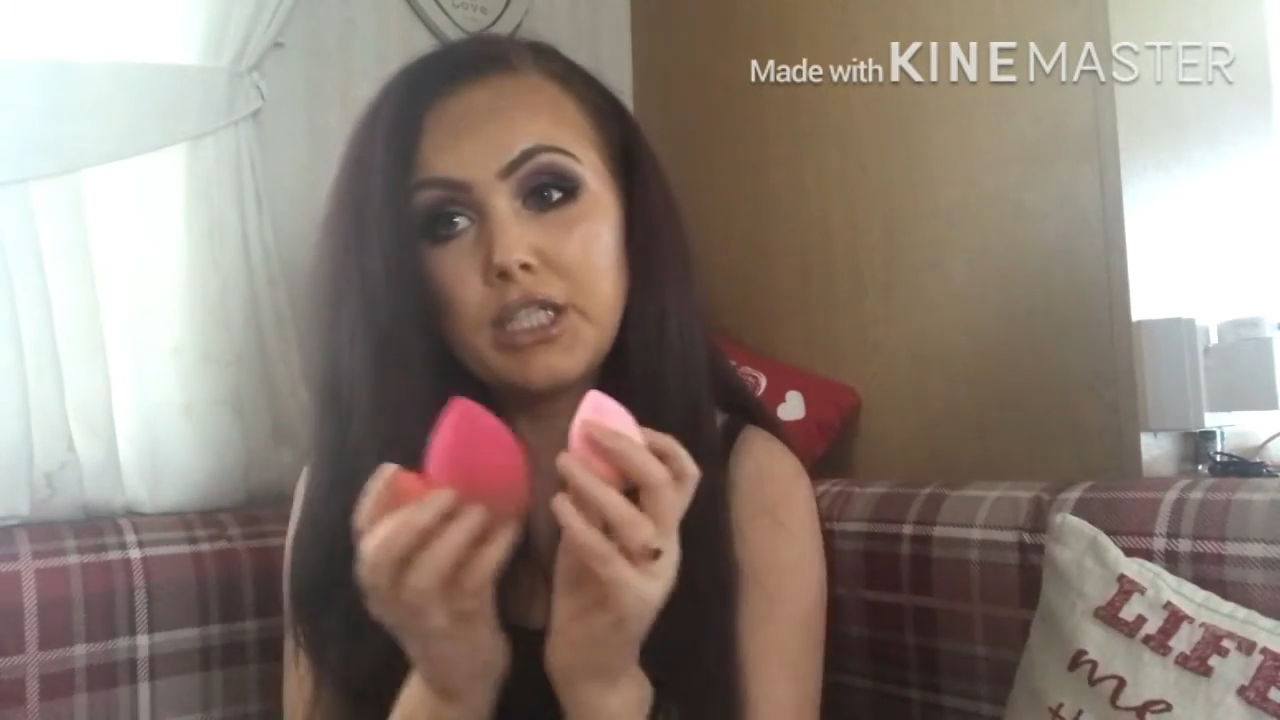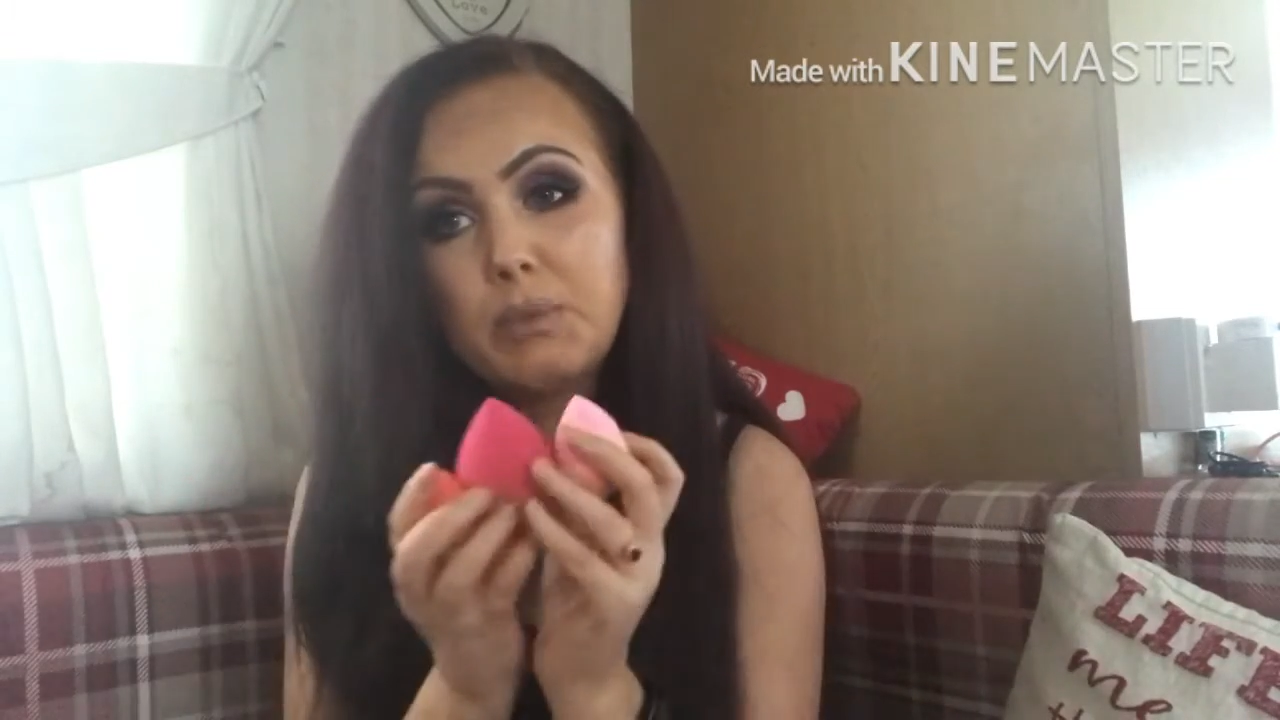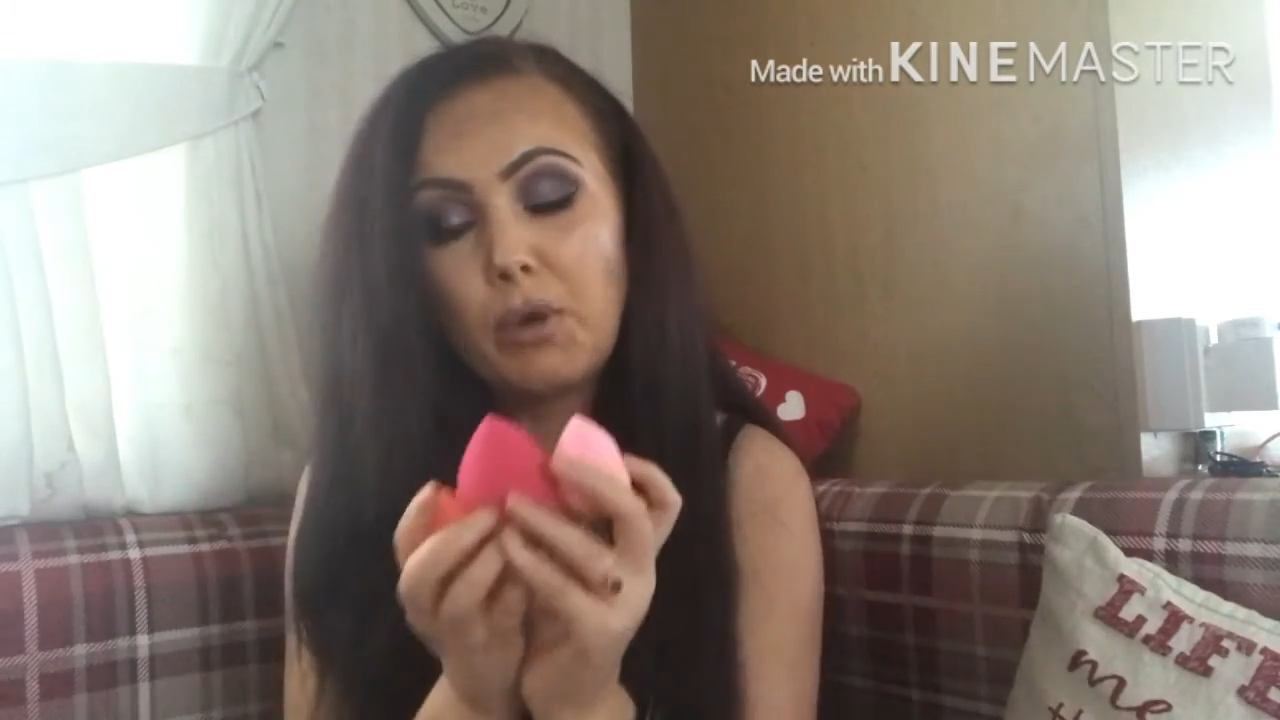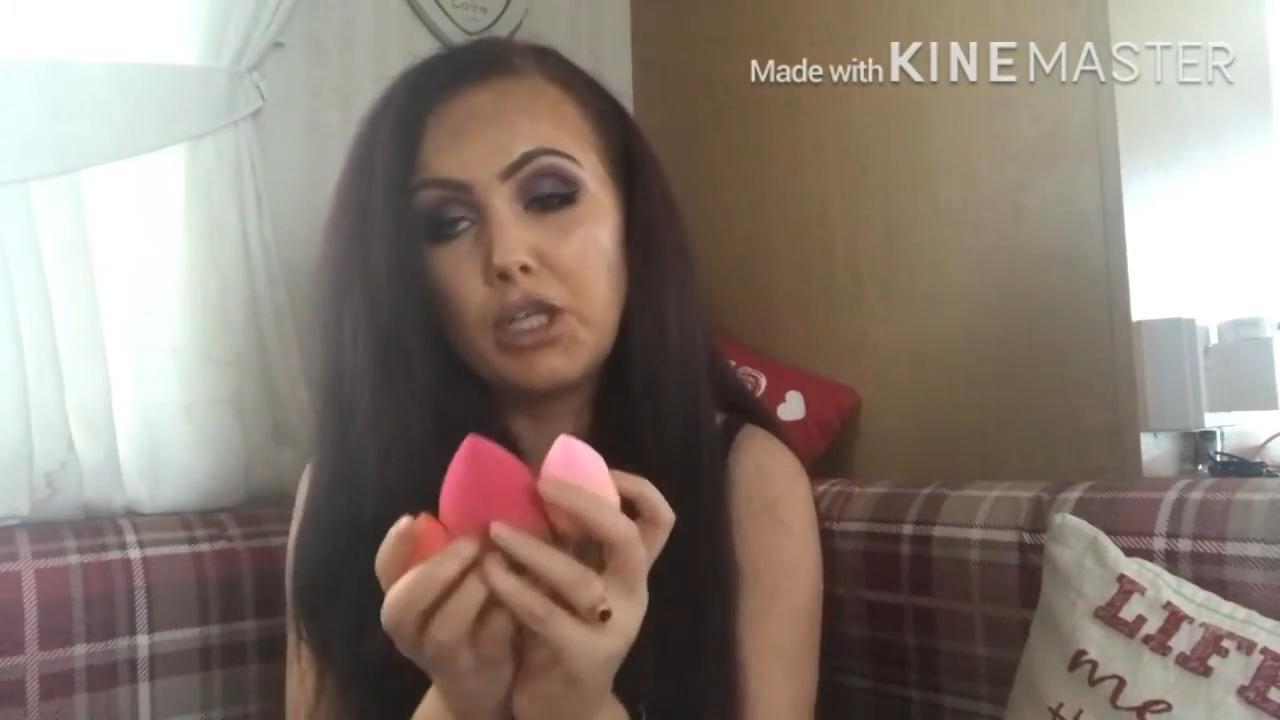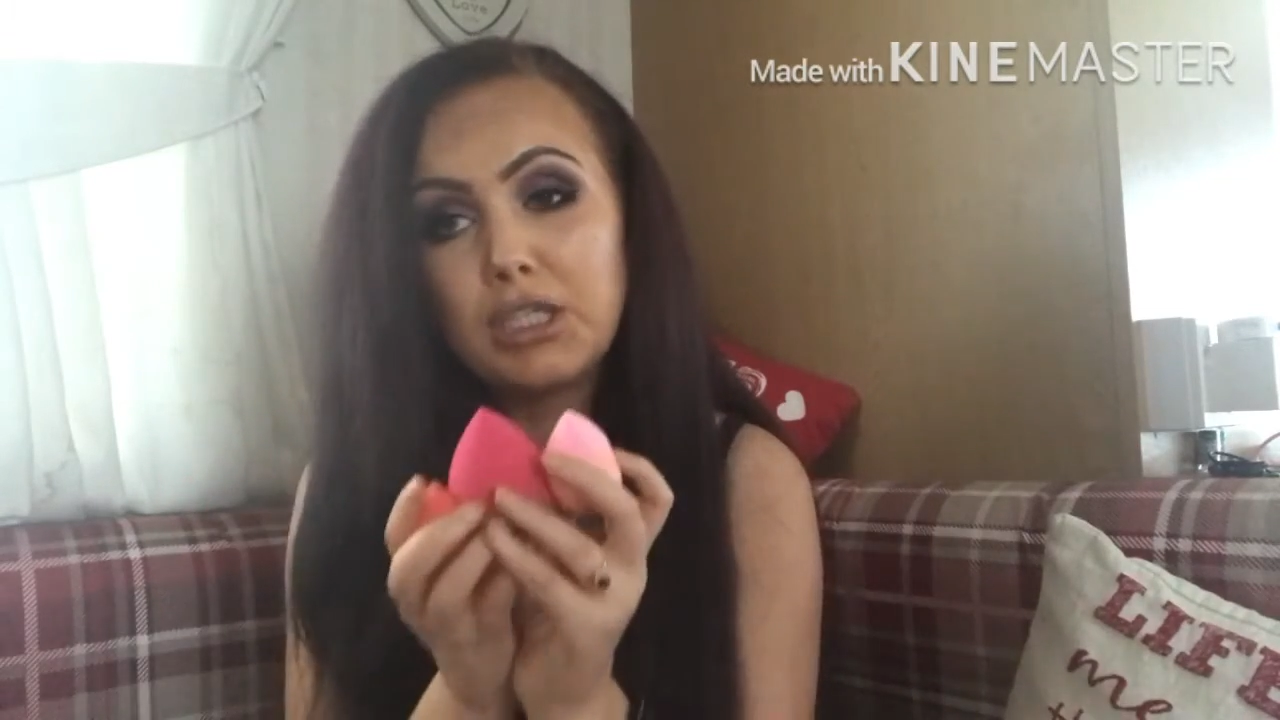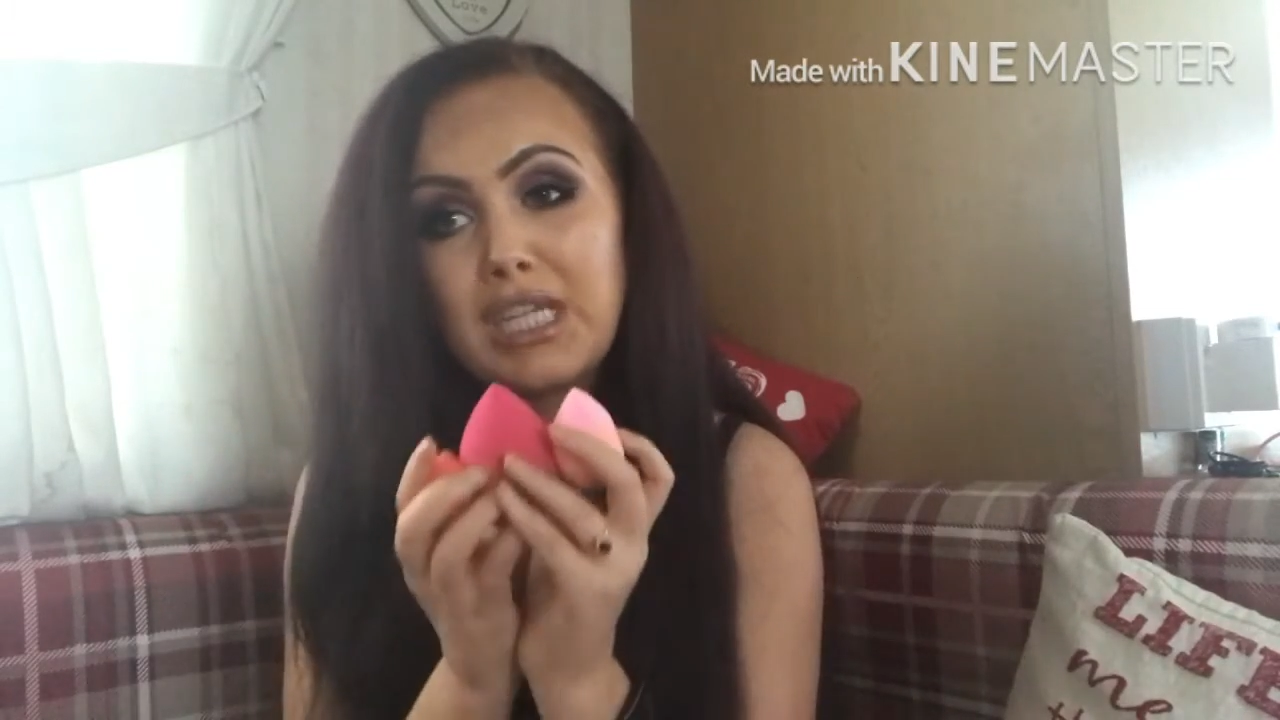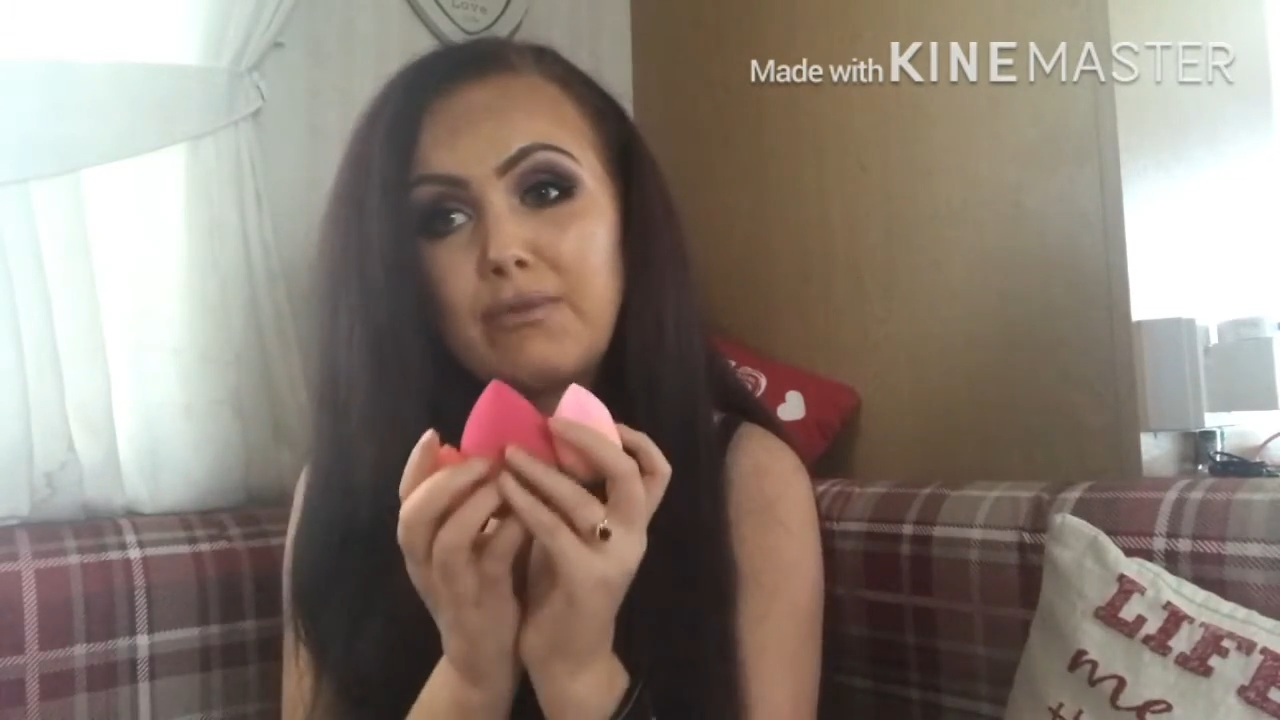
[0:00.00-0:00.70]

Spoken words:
sponges